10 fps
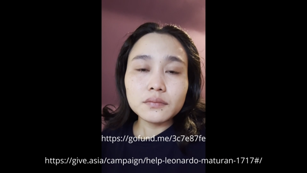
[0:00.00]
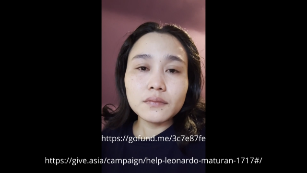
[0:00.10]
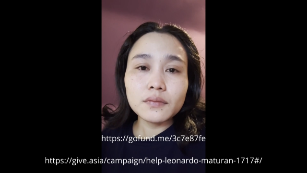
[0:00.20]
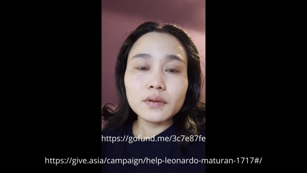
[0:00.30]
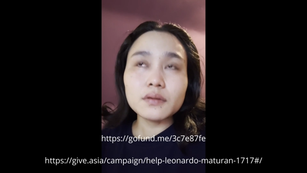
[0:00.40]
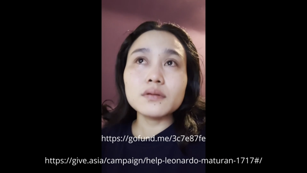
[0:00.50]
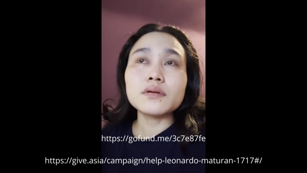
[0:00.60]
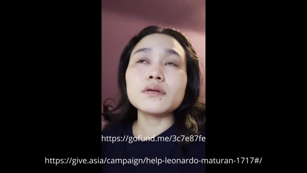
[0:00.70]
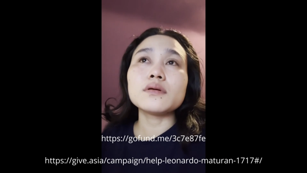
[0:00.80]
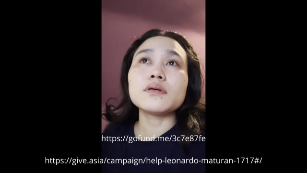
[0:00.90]

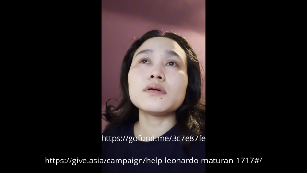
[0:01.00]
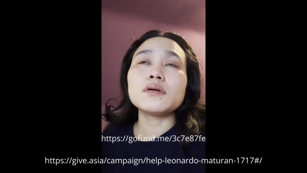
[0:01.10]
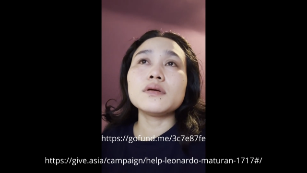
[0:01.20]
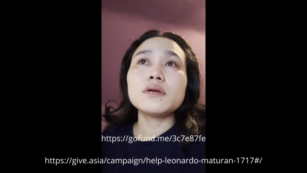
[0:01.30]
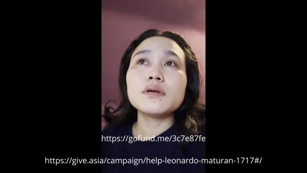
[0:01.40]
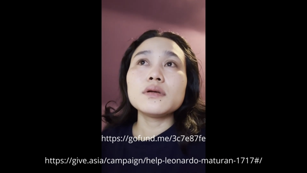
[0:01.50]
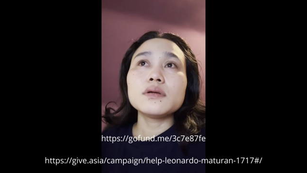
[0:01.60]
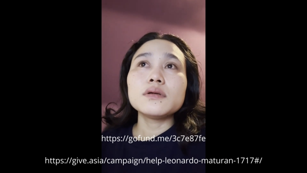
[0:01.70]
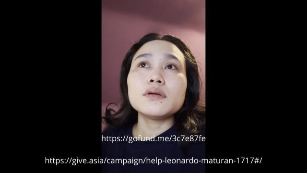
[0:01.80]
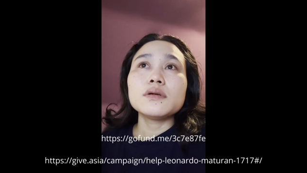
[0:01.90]

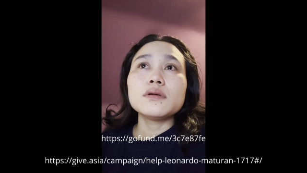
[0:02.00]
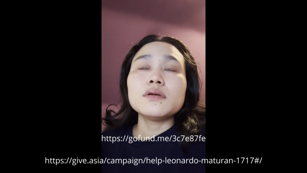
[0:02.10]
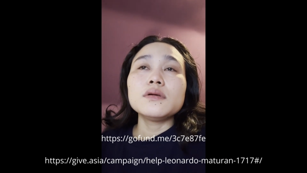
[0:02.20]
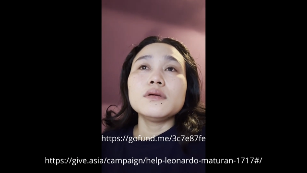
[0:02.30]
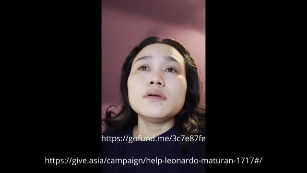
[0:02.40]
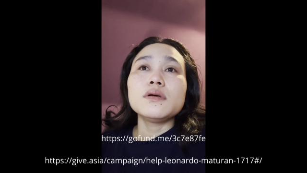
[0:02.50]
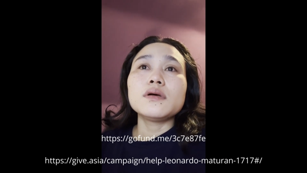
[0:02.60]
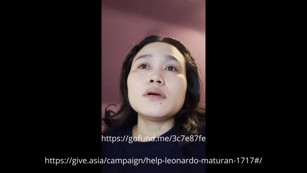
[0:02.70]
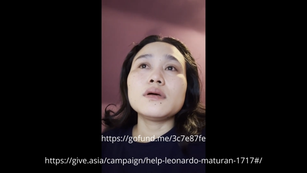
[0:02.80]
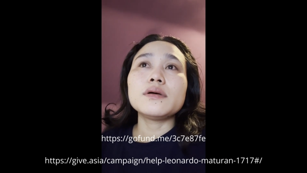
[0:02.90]

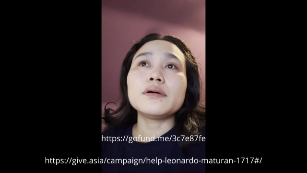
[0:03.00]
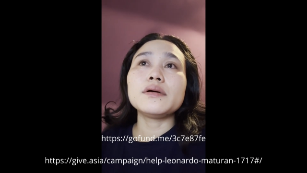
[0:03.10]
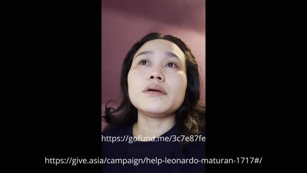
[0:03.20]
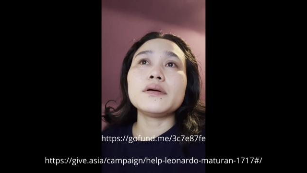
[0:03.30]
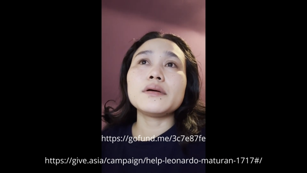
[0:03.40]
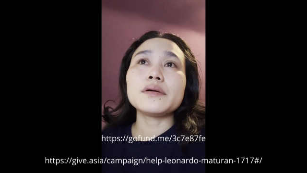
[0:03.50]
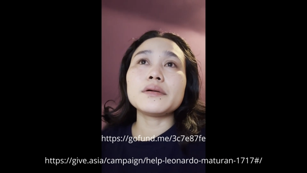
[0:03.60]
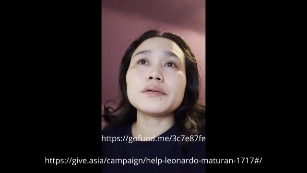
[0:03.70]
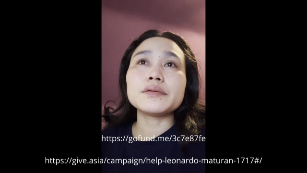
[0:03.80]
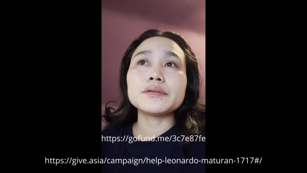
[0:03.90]

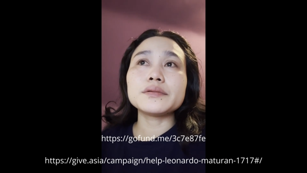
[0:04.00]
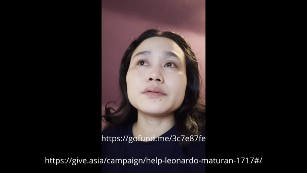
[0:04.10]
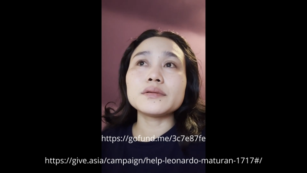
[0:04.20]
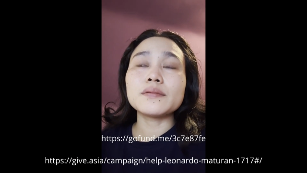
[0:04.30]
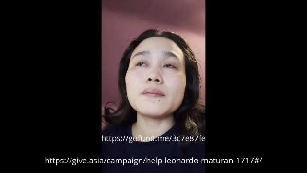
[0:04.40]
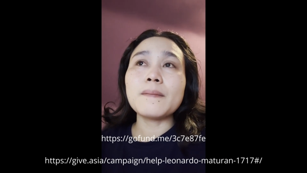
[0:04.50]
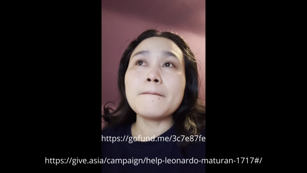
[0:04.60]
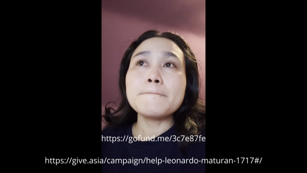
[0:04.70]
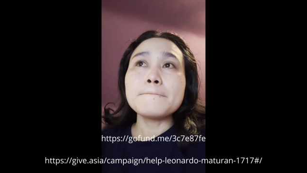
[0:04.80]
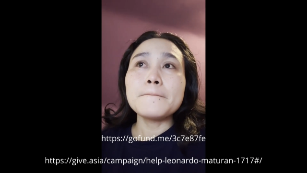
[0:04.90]
(no one is talking)